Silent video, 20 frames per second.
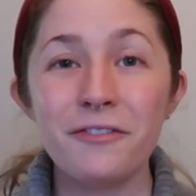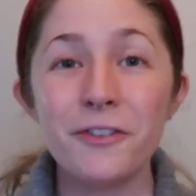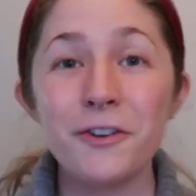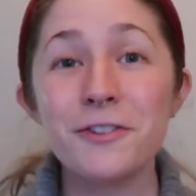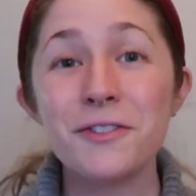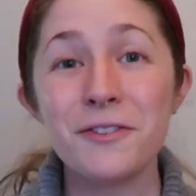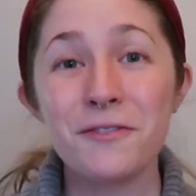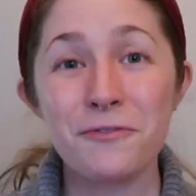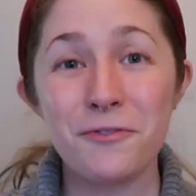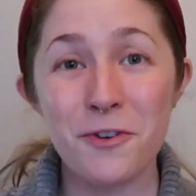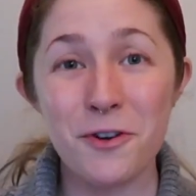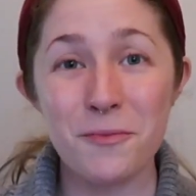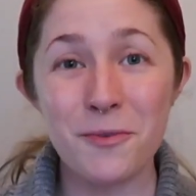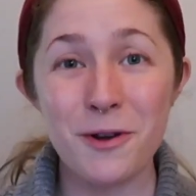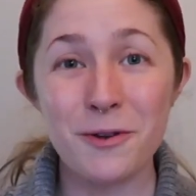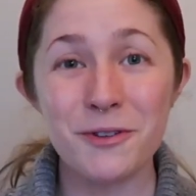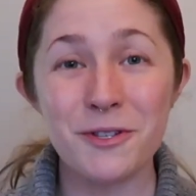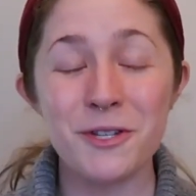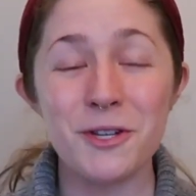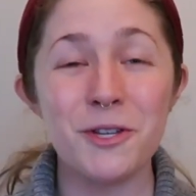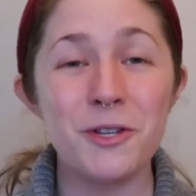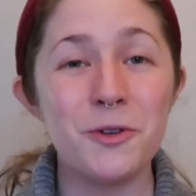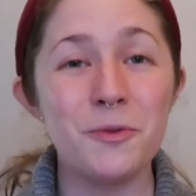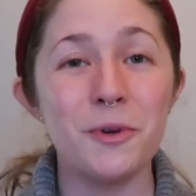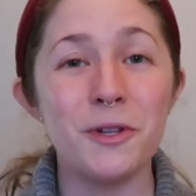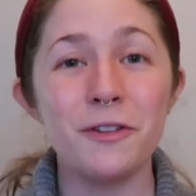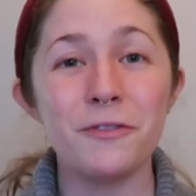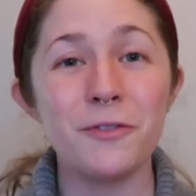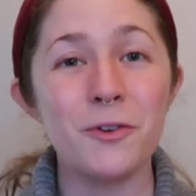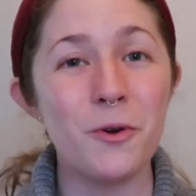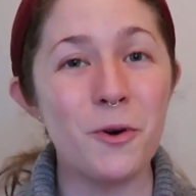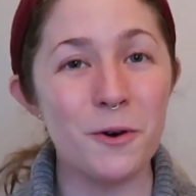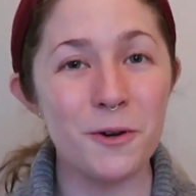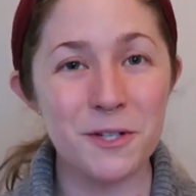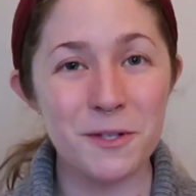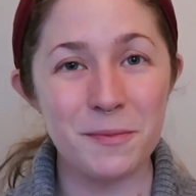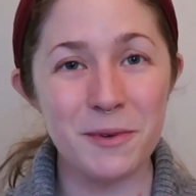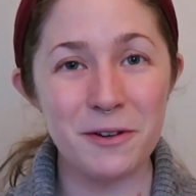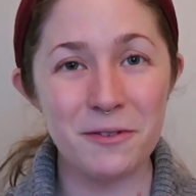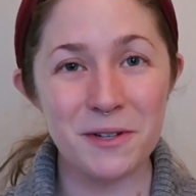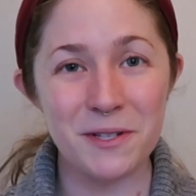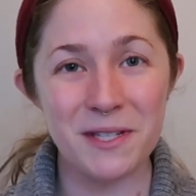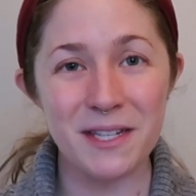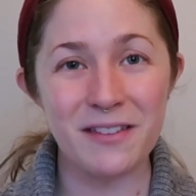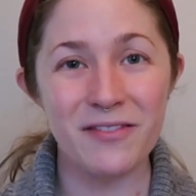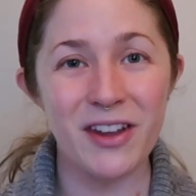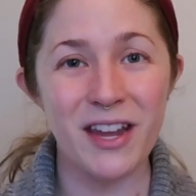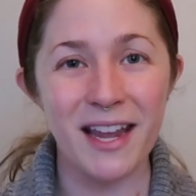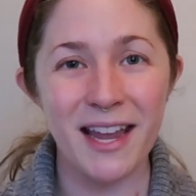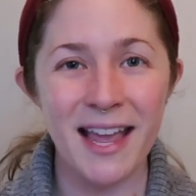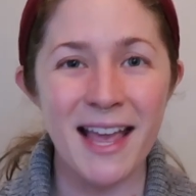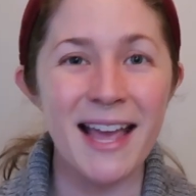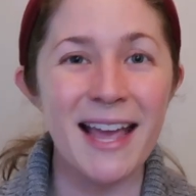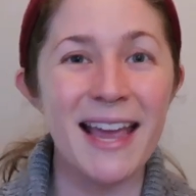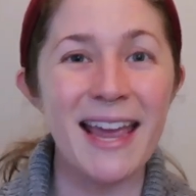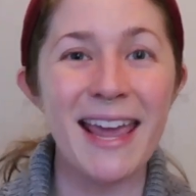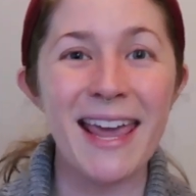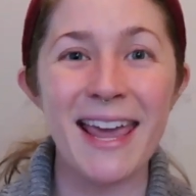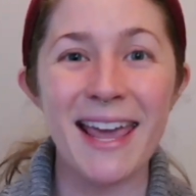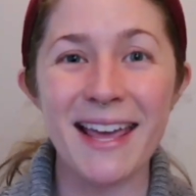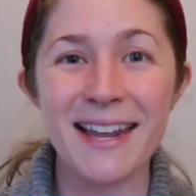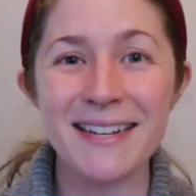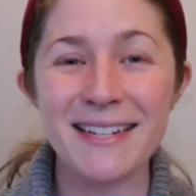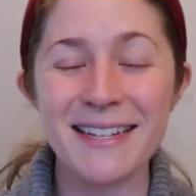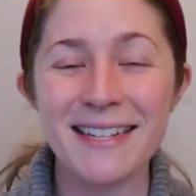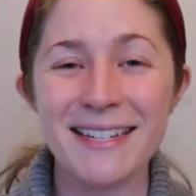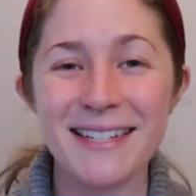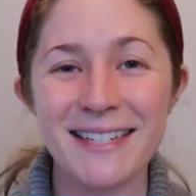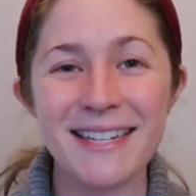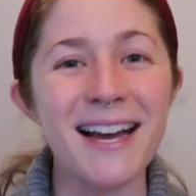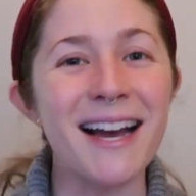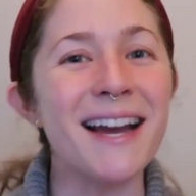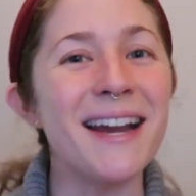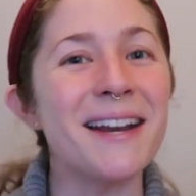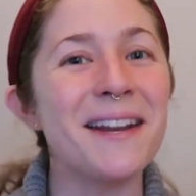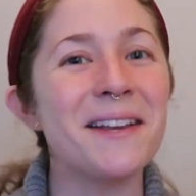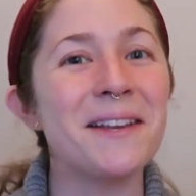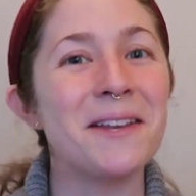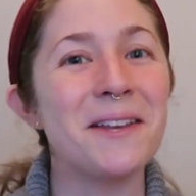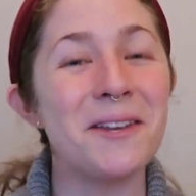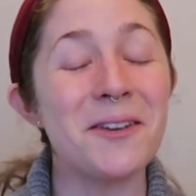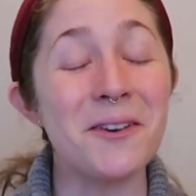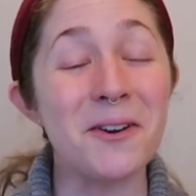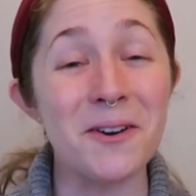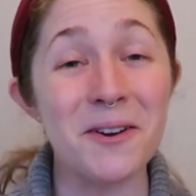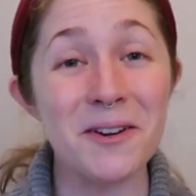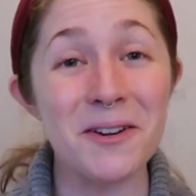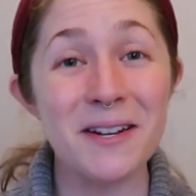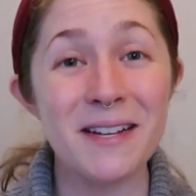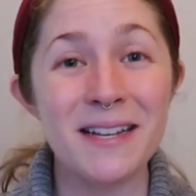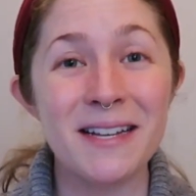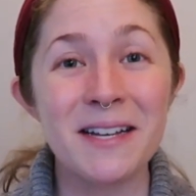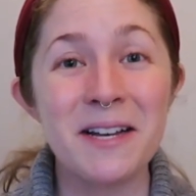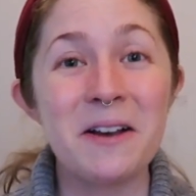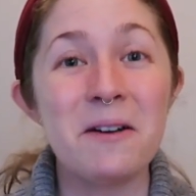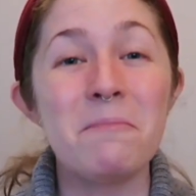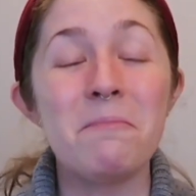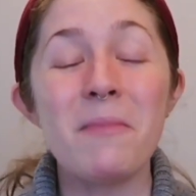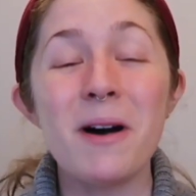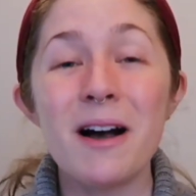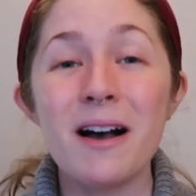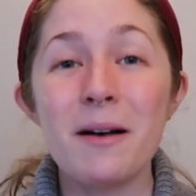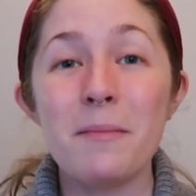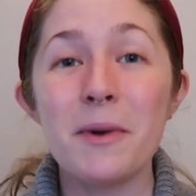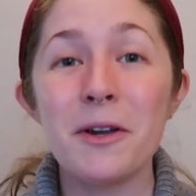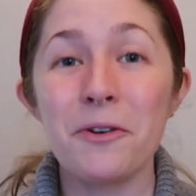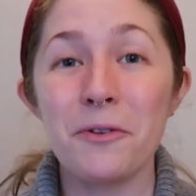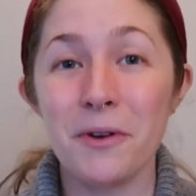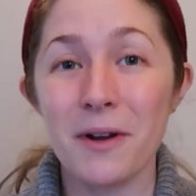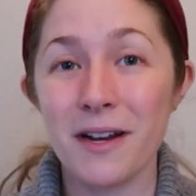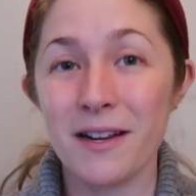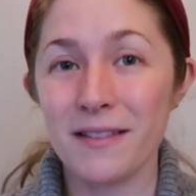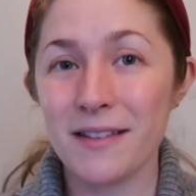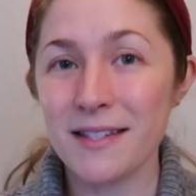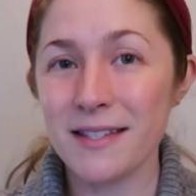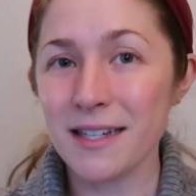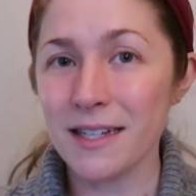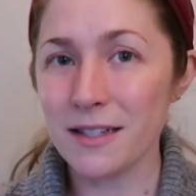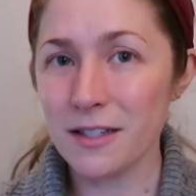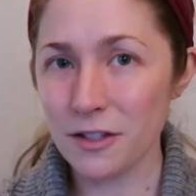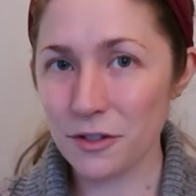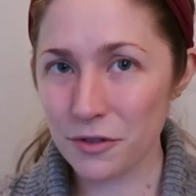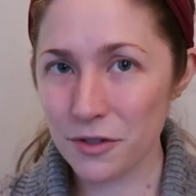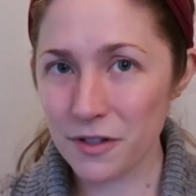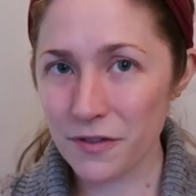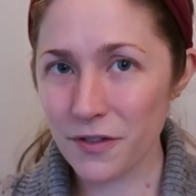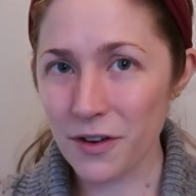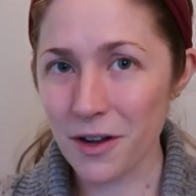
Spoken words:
First and foremost, you will of course be receiving hand-dyed yarn. Mom created this exclusive